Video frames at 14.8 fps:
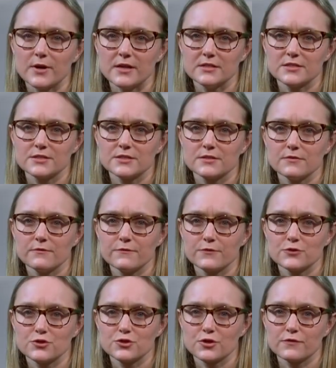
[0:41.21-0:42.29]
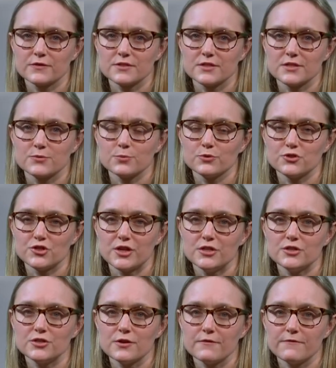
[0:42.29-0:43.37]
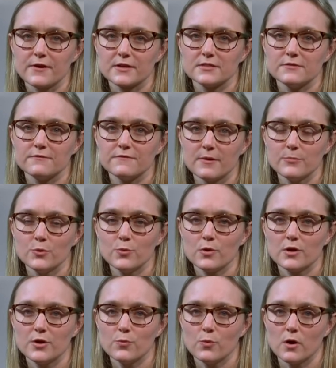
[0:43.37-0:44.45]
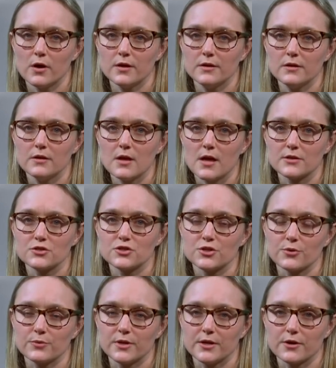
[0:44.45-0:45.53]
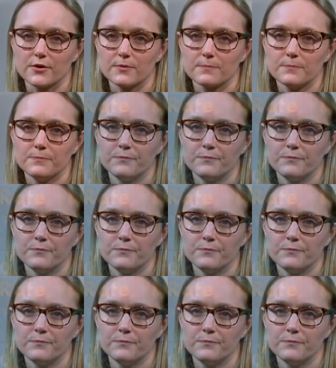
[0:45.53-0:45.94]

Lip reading: rates for services will change effective February 1, as shown here.